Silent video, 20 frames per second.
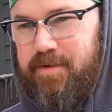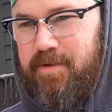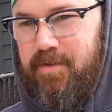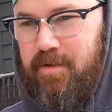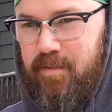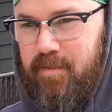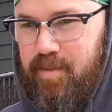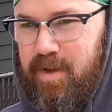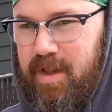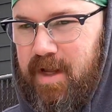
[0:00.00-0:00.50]

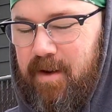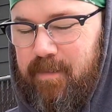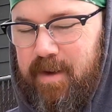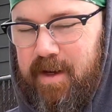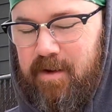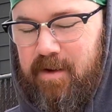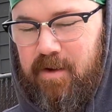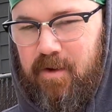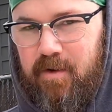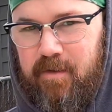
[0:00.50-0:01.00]
are
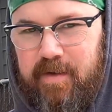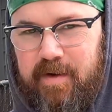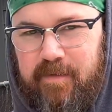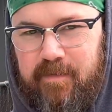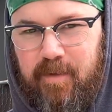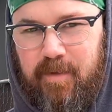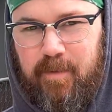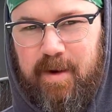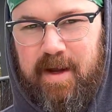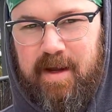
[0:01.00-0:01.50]
blaming COVID
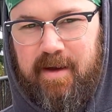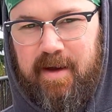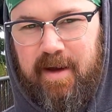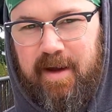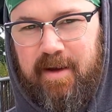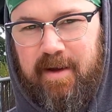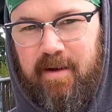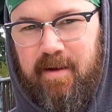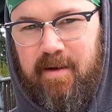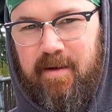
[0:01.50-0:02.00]
for weight
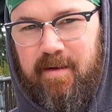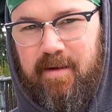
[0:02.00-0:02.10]
gain.